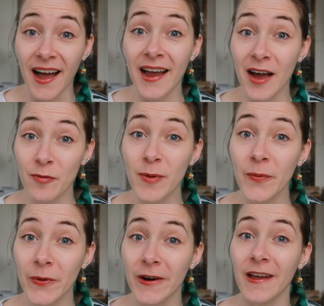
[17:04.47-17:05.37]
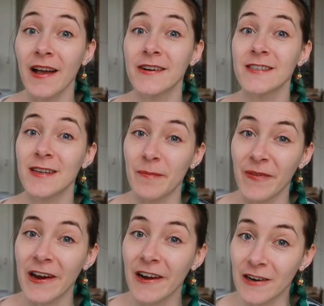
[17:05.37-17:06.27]
I have been working on
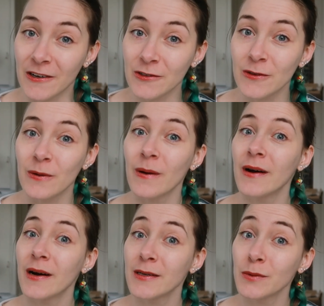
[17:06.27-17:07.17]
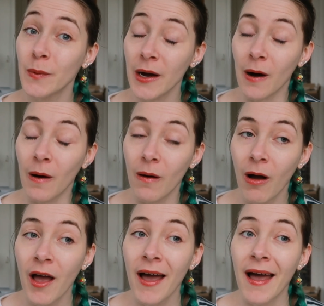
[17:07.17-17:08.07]
something else as well.
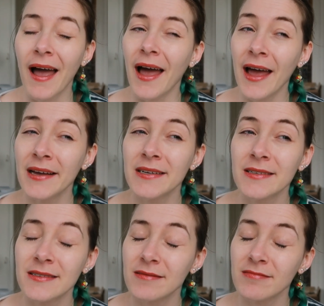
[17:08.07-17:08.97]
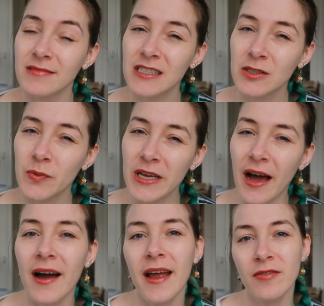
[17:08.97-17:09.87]
And this week
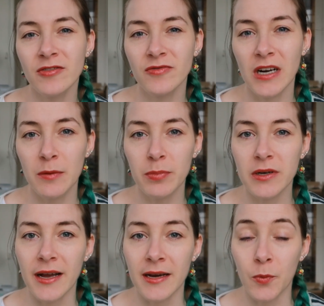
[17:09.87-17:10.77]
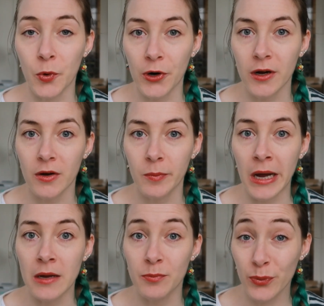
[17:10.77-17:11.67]
I haven't really put any work on
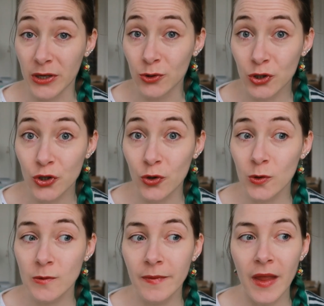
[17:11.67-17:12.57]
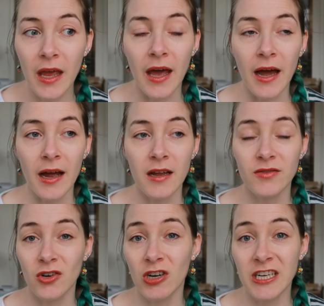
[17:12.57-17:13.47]
my brioche shawl. I have
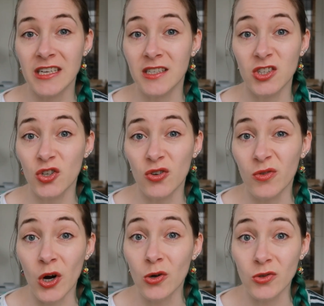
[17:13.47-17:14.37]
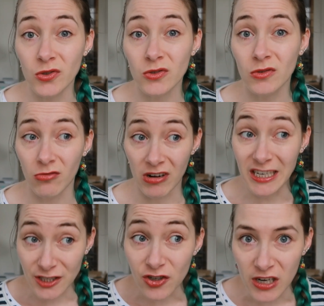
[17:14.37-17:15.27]
only knit 2 rows,
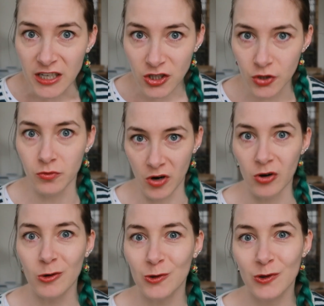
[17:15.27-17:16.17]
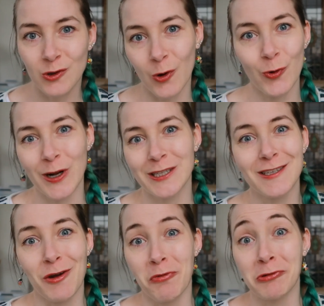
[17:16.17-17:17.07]
literally 2 rows, so it's
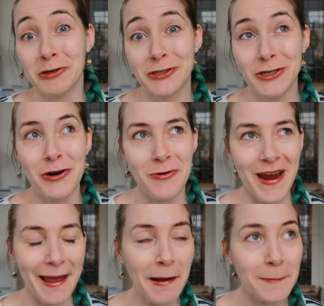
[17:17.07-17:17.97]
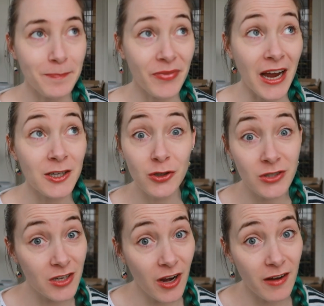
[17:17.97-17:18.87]
not worth showing. I do
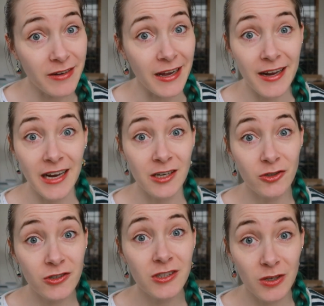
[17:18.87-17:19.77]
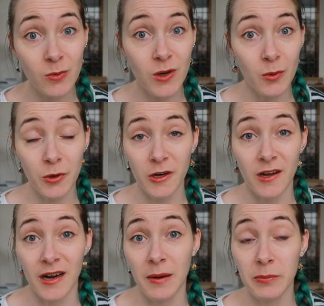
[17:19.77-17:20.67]
still love it and I do still want to work
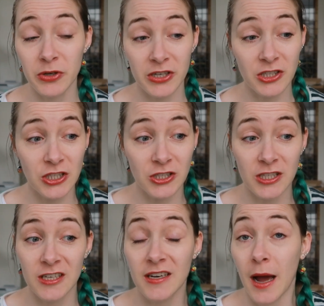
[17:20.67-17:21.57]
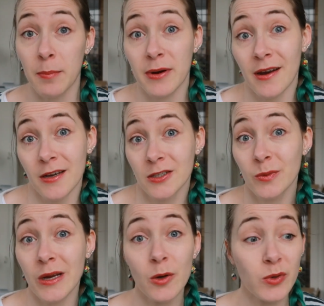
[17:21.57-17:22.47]
on it, but it just didn't happen last
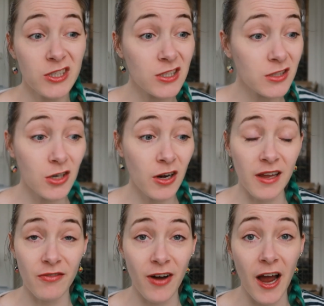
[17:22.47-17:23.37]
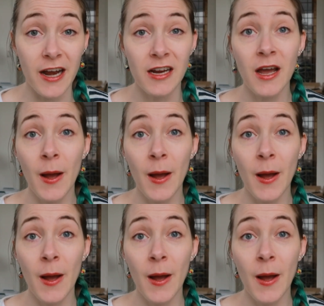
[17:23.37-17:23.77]
week, which is totally fine.